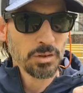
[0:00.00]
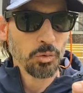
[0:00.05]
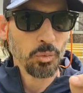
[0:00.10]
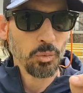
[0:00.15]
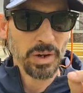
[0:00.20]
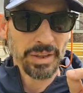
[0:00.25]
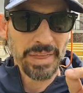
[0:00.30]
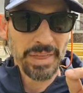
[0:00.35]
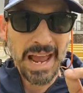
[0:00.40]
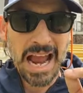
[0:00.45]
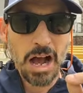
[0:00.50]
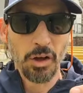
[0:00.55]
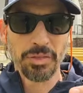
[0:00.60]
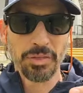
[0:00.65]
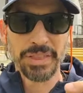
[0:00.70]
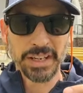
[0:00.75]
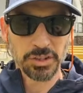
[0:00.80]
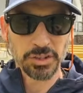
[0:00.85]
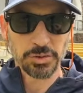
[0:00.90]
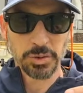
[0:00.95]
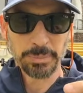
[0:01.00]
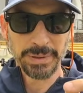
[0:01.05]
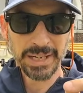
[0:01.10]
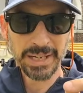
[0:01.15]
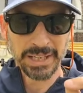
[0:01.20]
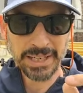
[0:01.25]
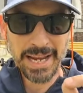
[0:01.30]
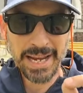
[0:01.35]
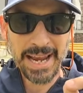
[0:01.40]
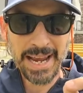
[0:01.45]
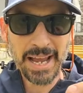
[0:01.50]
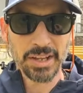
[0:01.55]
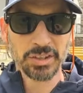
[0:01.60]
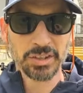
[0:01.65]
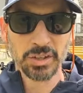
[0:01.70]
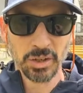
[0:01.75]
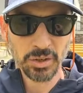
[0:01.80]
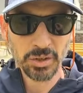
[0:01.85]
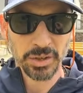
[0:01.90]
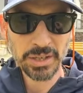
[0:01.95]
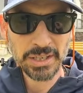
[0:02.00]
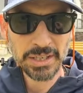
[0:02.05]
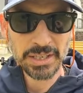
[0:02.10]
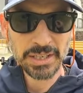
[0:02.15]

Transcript: with how things were being handled